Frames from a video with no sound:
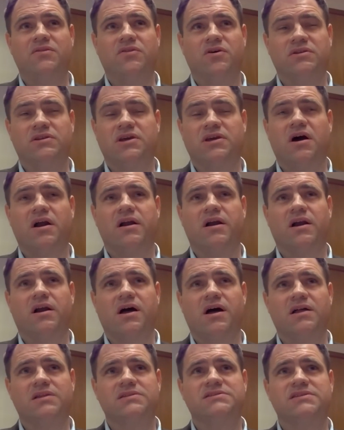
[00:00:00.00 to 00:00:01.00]
the entire
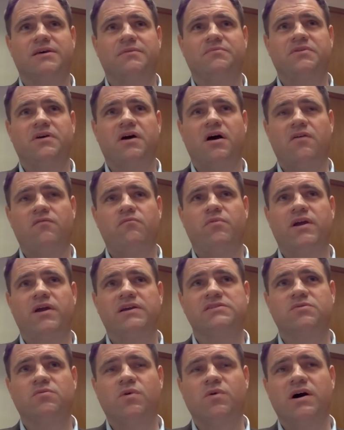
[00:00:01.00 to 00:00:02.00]
concept of
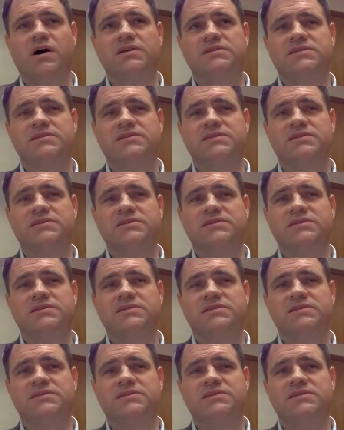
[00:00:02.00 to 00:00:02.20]
Brexit was,